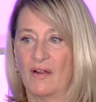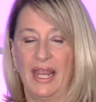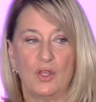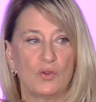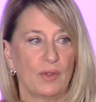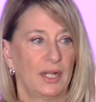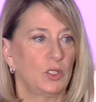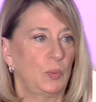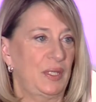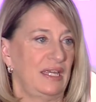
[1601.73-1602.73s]
a
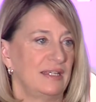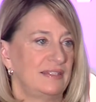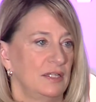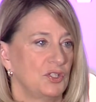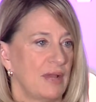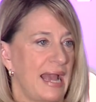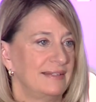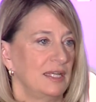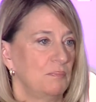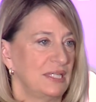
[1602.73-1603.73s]
critical piece in
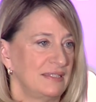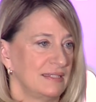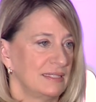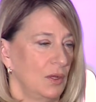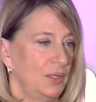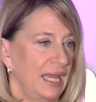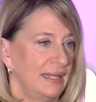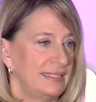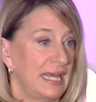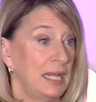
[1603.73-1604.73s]
attracting business
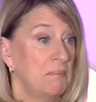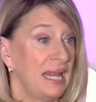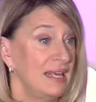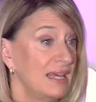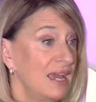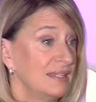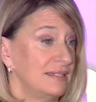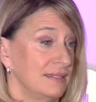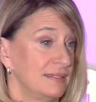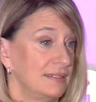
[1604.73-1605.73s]
locates, and in many
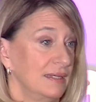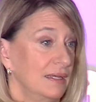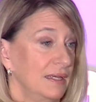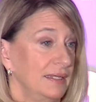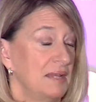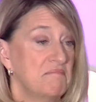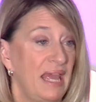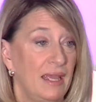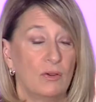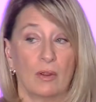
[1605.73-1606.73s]
cases can
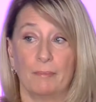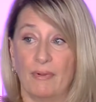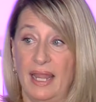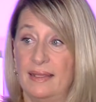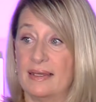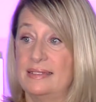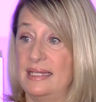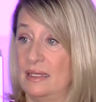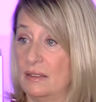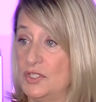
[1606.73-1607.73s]
make or break a
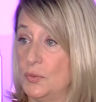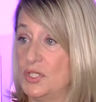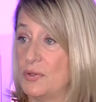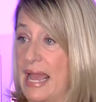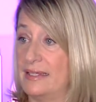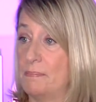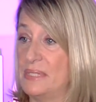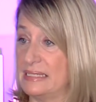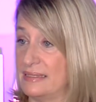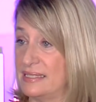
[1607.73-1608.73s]
deal to attract a
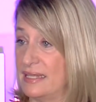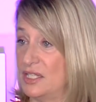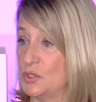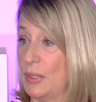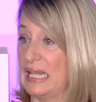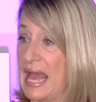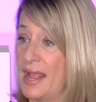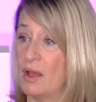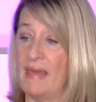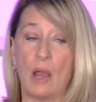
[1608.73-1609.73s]
business that is
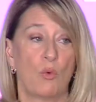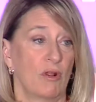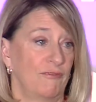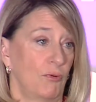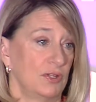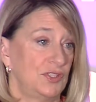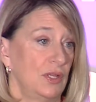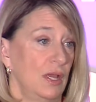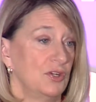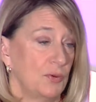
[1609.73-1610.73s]
relying on that workforce
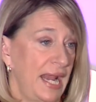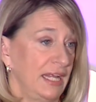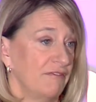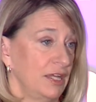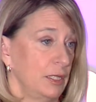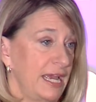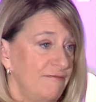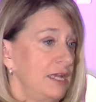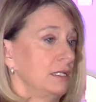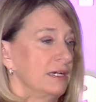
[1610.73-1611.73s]
training
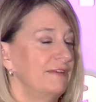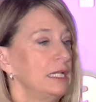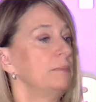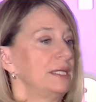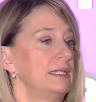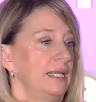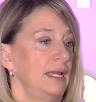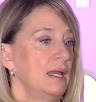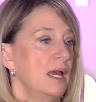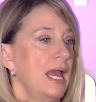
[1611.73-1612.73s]

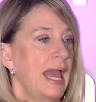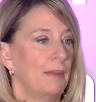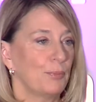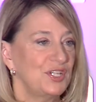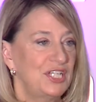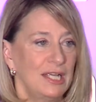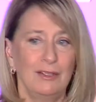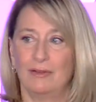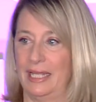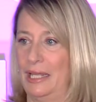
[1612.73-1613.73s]
availability, and
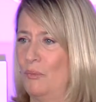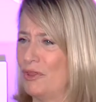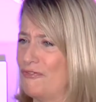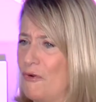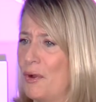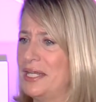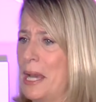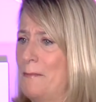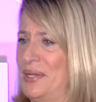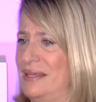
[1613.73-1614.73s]
particularly with foreign
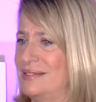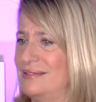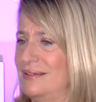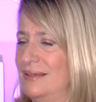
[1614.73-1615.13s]
companies.